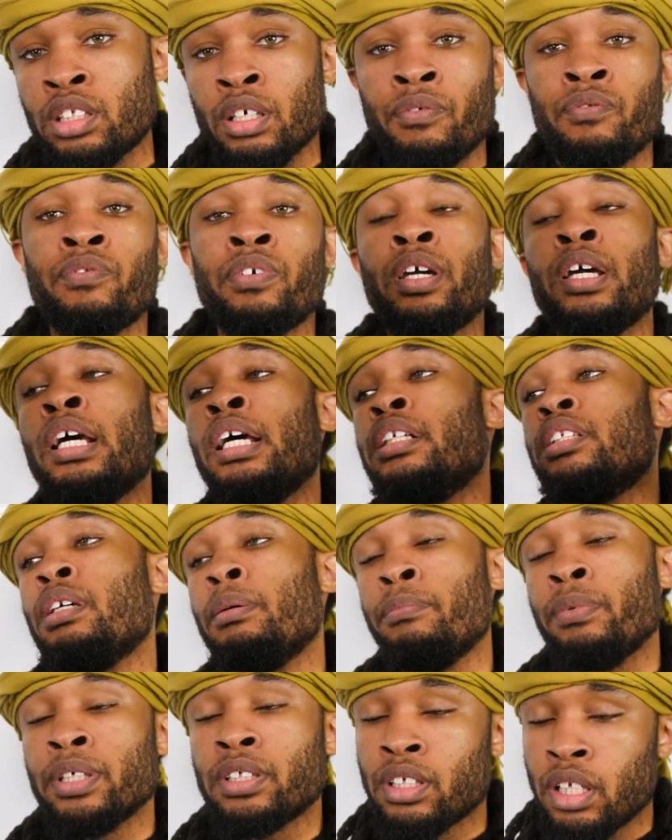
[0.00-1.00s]
to
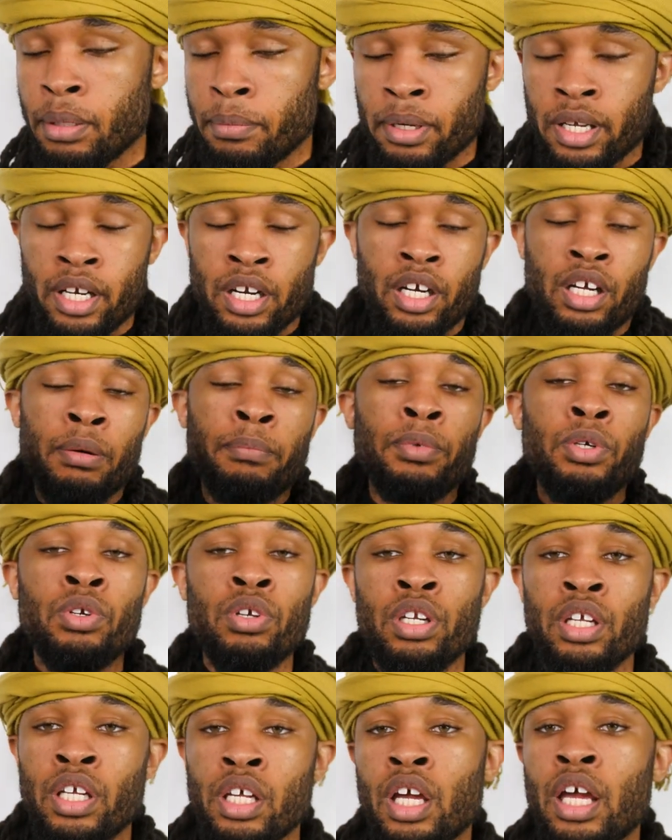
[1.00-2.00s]
eventually be in their
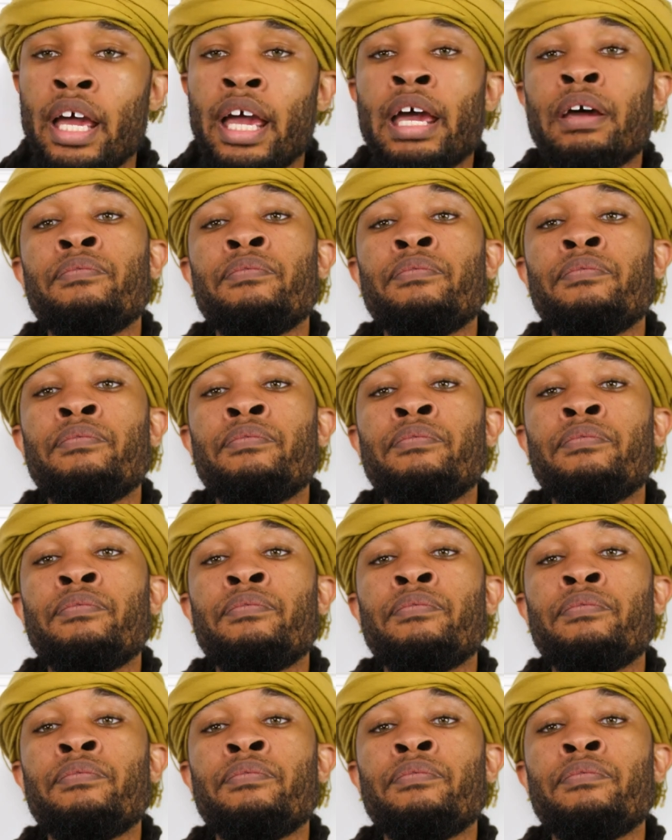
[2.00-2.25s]
community